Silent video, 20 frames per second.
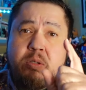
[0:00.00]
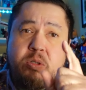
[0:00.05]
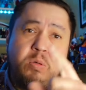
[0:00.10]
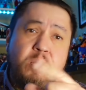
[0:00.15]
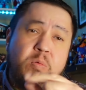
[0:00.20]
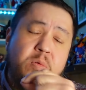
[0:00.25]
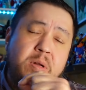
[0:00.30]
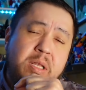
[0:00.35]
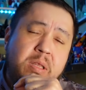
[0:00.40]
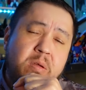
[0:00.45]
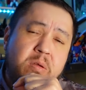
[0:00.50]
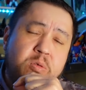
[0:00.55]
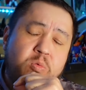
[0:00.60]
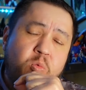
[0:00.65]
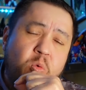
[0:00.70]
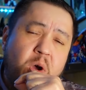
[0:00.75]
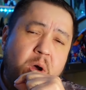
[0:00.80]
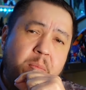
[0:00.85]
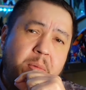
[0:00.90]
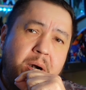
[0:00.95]
to one of those
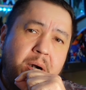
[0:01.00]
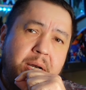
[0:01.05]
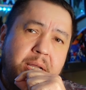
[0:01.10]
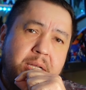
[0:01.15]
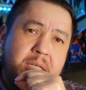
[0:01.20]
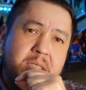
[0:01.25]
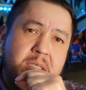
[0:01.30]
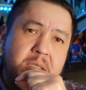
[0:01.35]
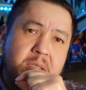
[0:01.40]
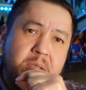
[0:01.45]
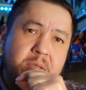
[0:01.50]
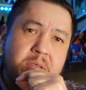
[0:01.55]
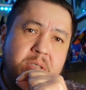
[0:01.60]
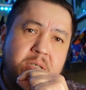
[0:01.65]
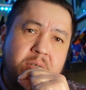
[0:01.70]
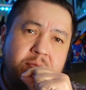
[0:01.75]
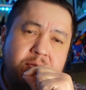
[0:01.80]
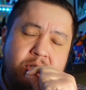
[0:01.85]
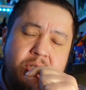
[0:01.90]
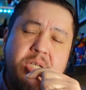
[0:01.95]
Walmart
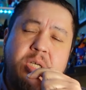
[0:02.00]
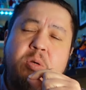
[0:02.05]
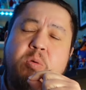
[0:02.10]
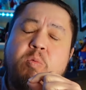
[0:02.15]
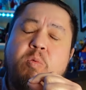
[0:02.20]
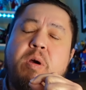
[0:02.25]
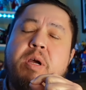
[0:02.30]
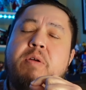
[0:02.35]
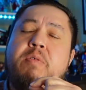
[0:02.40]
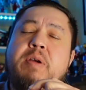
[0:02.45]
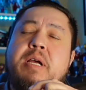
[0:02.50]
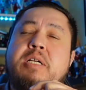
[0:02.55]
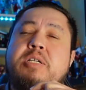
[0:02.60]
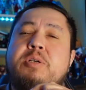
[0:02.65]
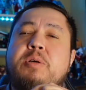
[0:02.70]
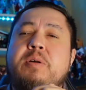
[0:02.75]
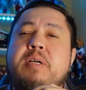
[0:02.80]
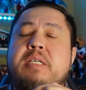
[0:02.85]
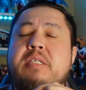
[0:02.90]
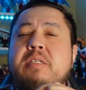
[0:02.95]
exclusive G1
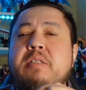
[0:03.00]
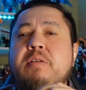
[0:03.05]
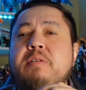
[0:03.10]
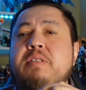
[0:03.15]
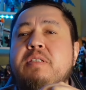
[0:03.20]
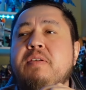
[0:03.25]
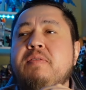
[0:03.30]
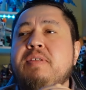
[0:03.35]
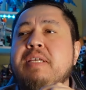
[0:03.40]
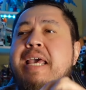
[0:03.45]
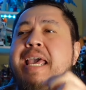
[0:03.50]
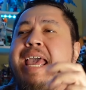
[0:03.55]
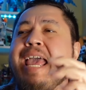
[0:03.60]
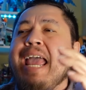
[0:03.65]
retro exclusives.